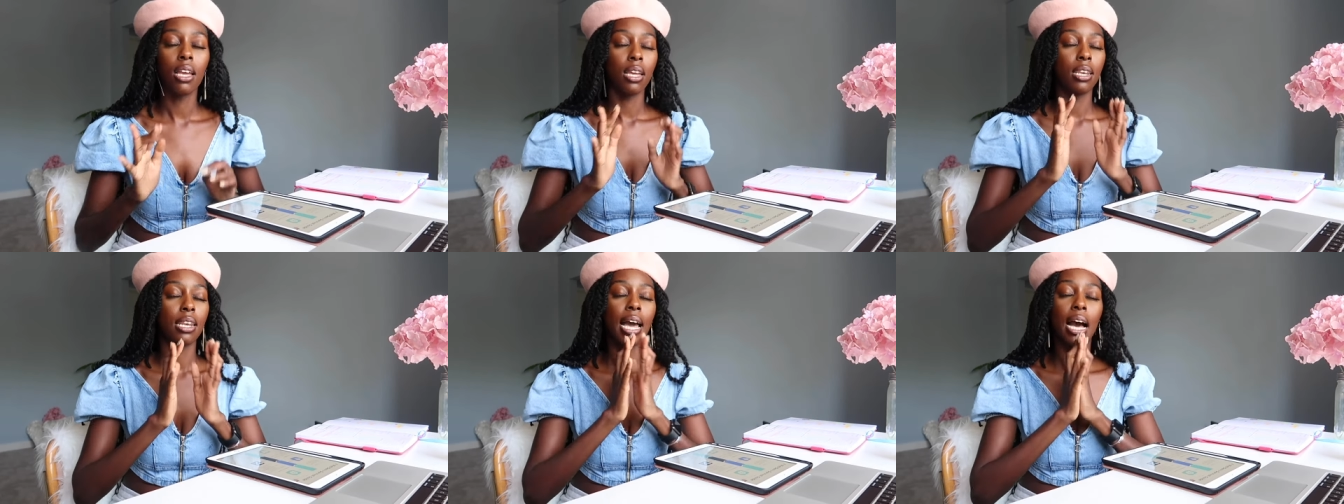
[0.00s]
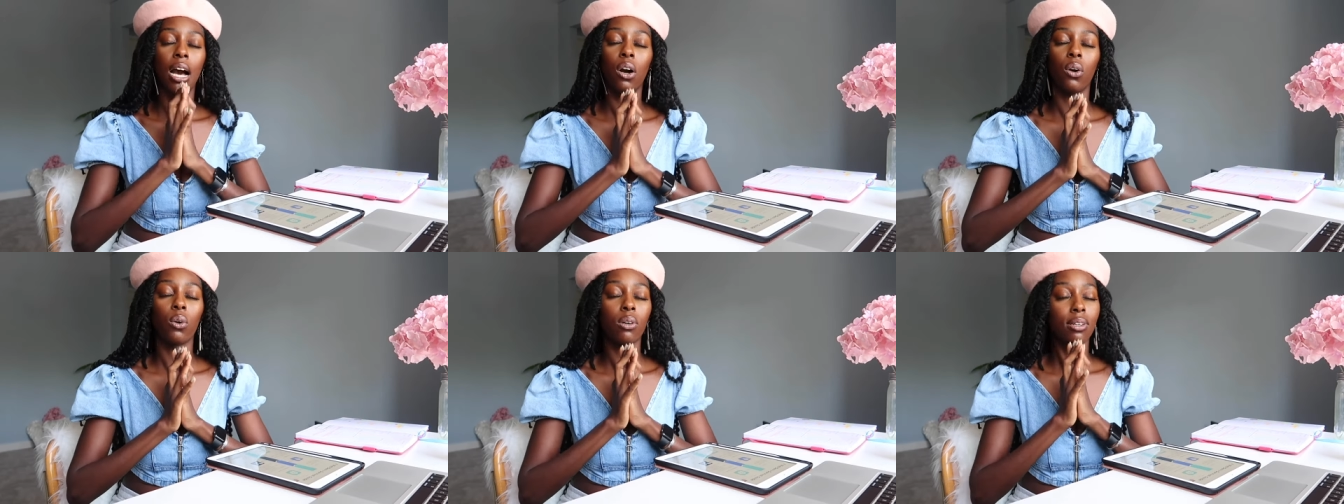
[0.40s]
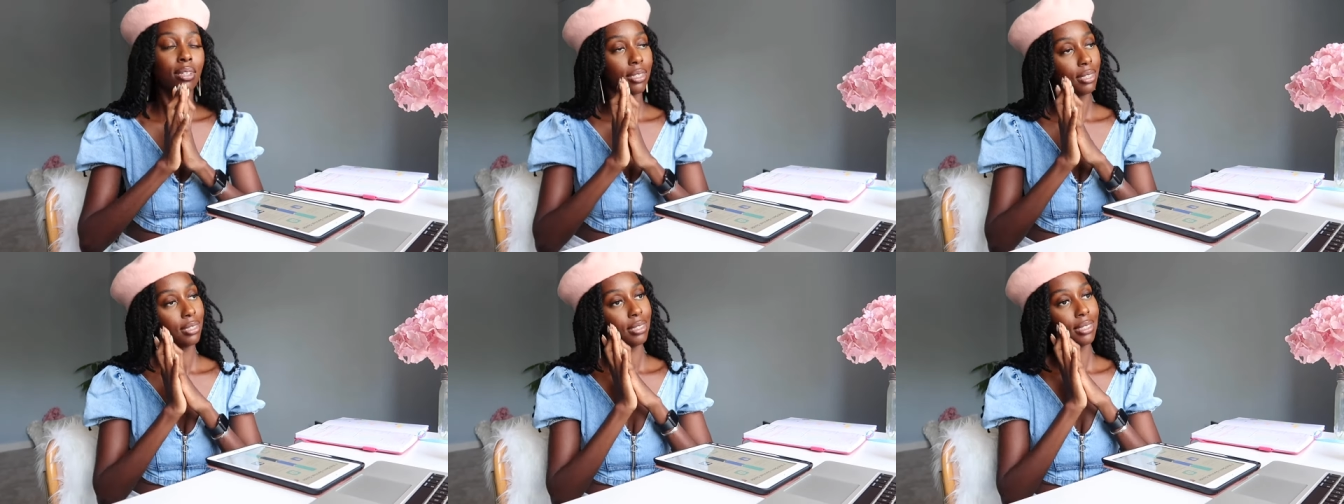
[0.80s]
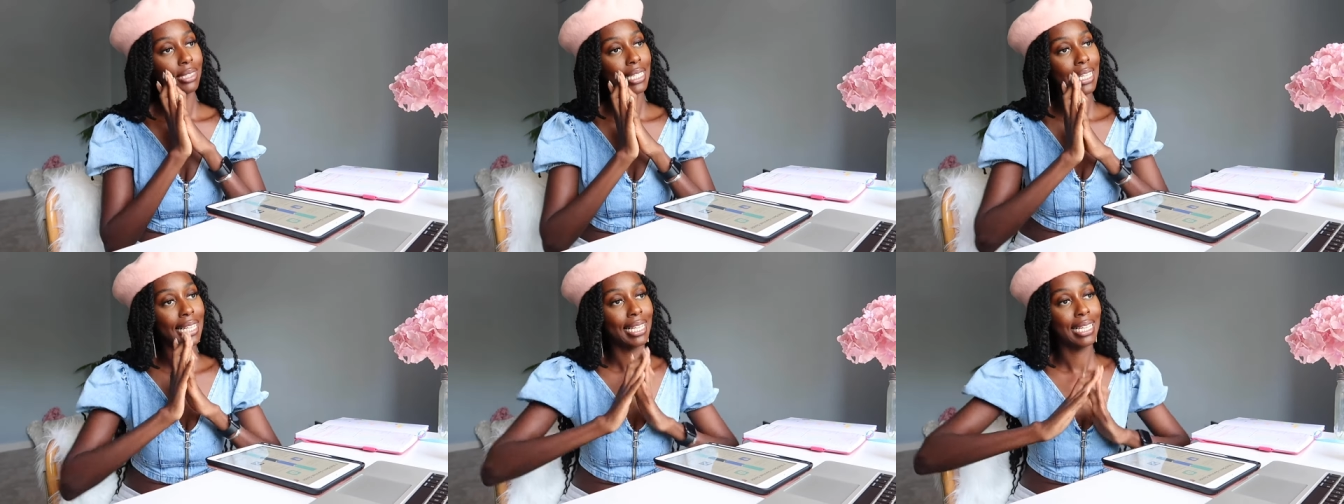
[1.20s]
Now,
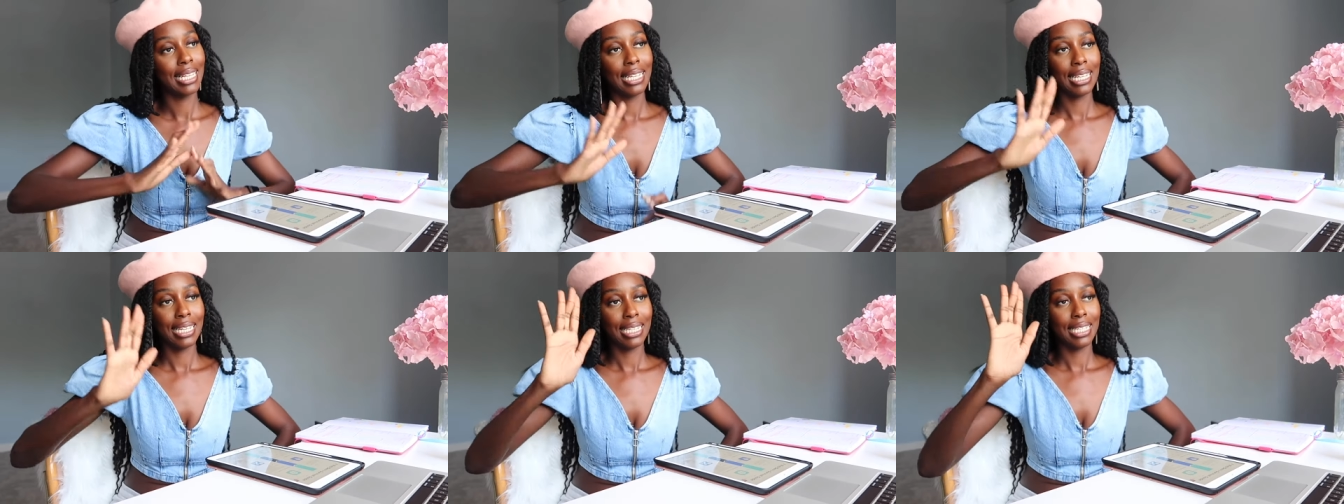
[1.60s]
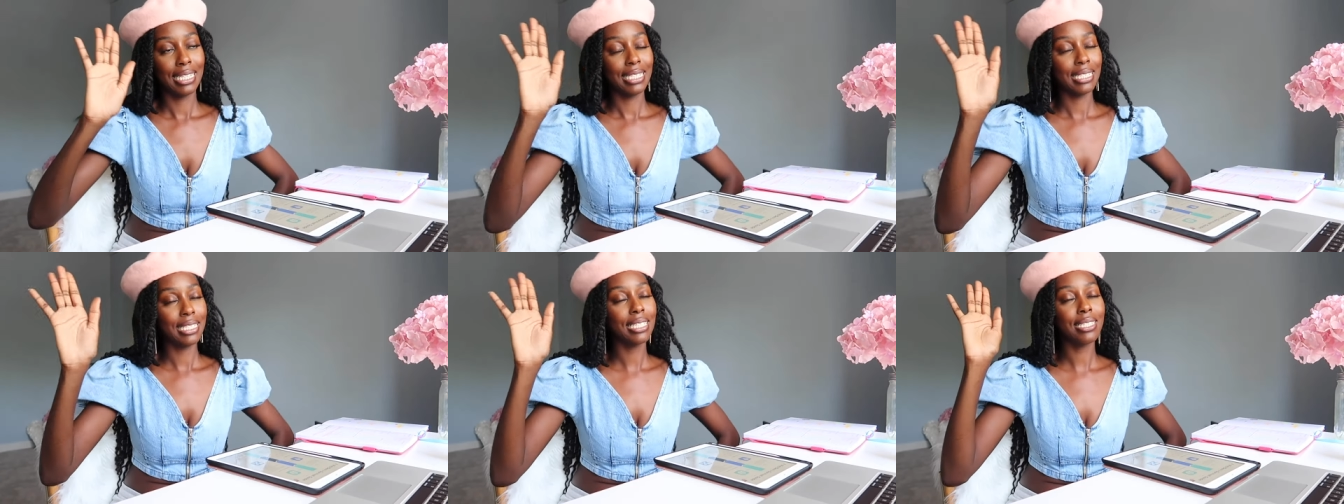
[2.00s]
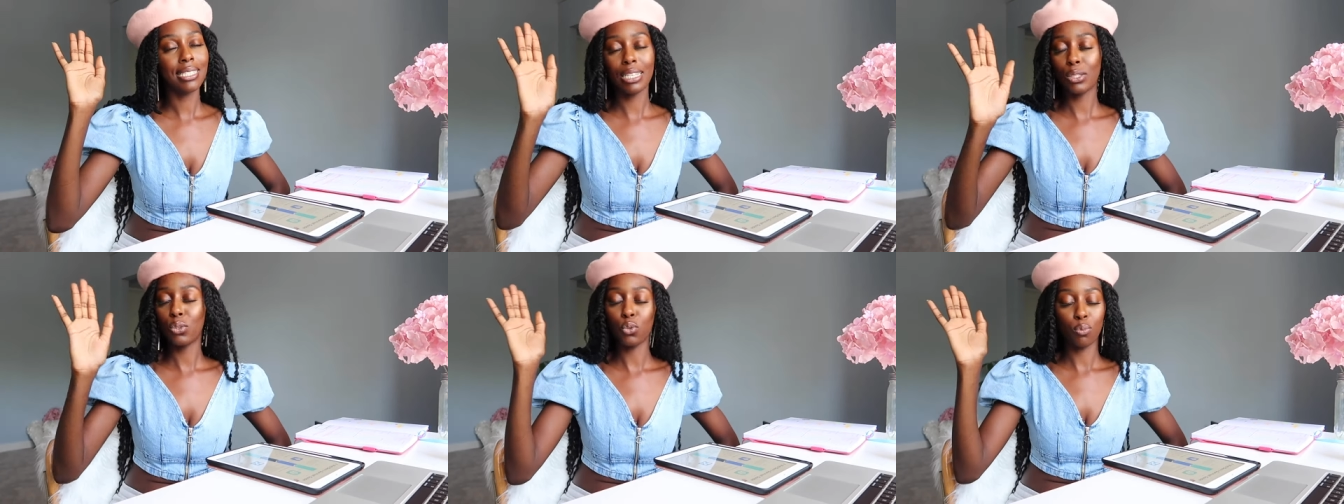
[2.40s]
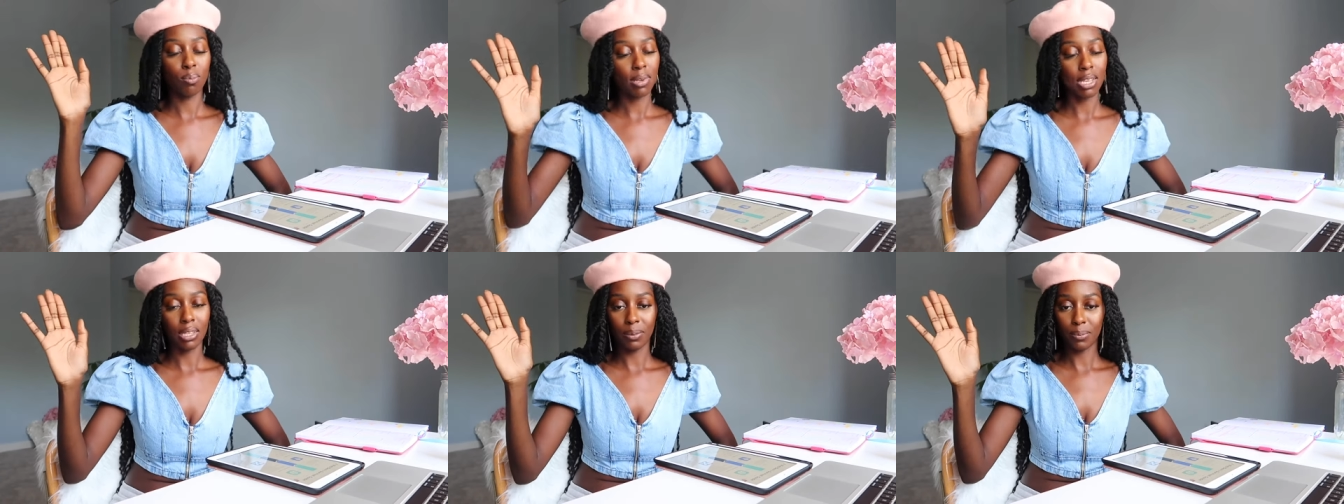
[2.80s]
listen to
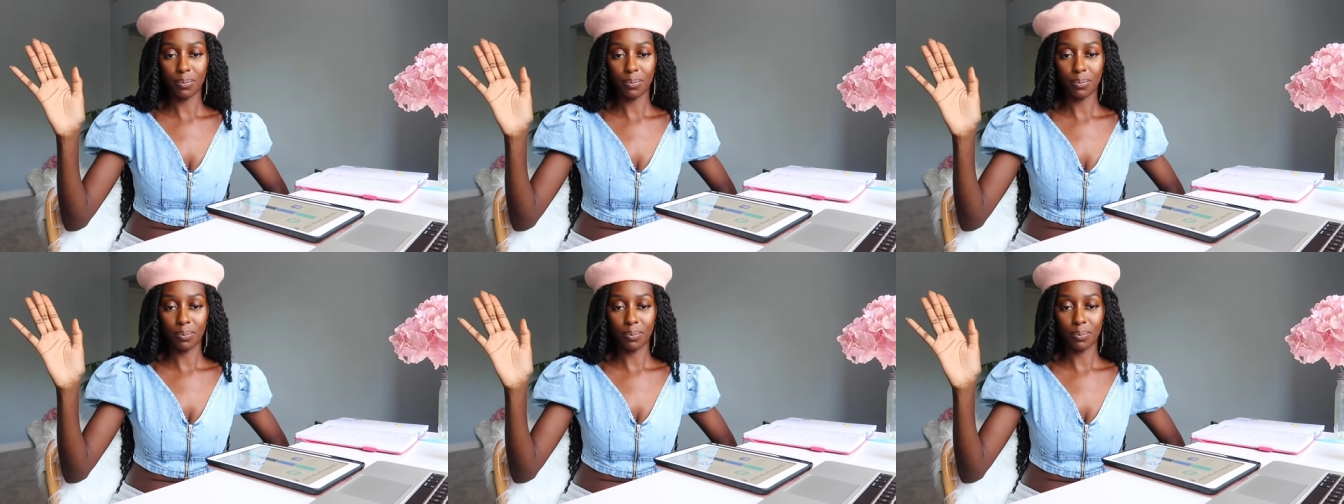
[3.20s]
me.